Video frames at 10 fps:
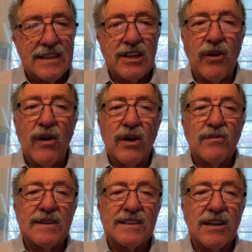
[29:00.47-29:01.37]
You know,
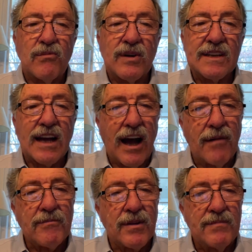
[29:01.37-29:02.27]
when someone
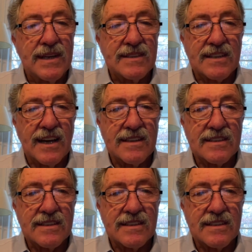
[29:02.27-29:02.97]
compliments us,